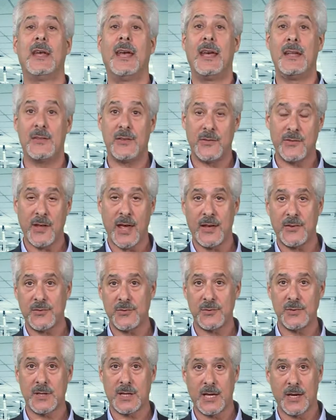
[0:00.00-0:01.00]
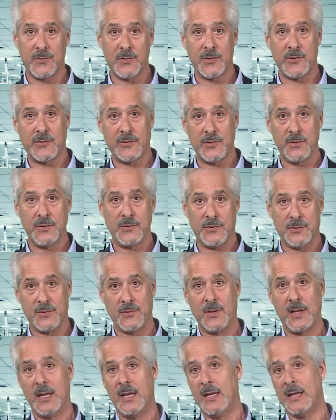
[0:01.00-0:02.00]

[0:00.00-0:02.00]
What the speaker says: and disaster recovery solution,